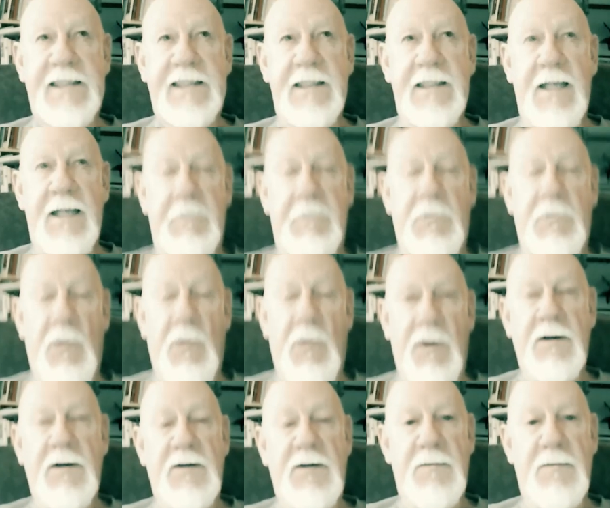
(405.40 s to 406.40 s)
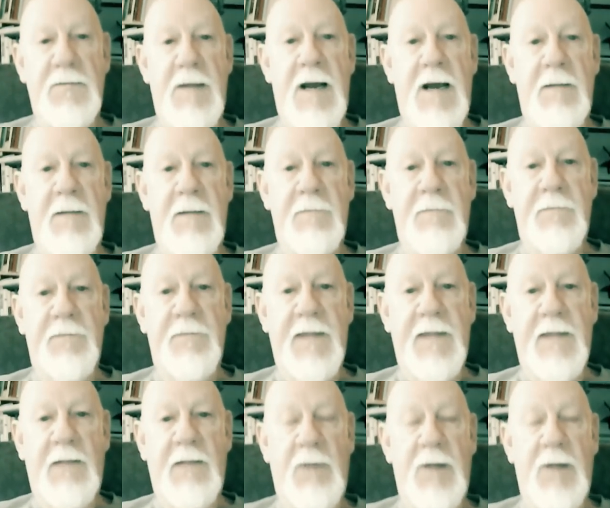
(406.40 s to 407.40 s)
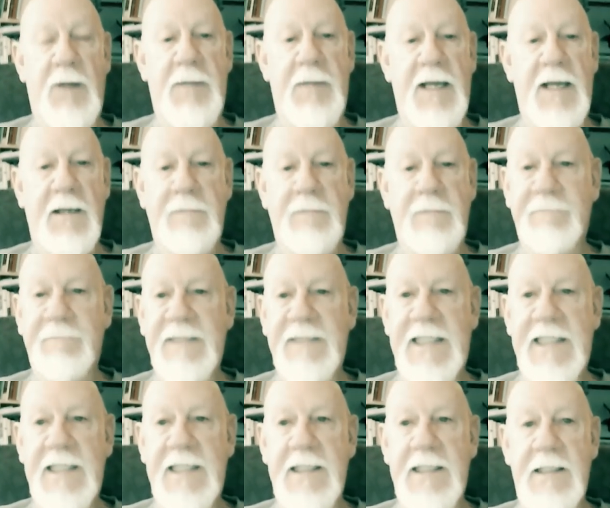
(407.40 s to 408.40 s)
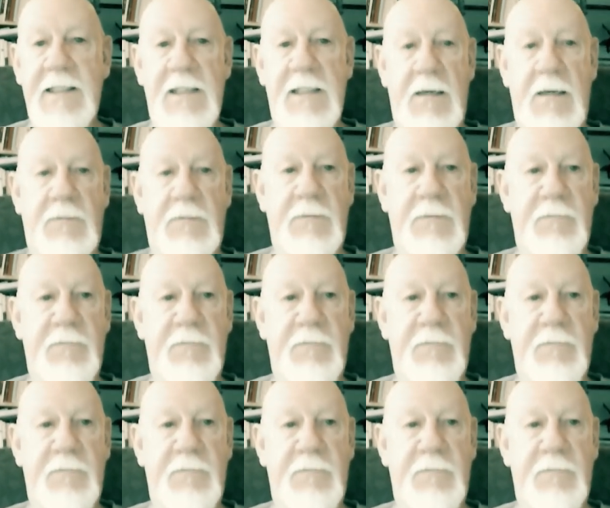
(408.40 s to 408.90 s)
important to my well-being. So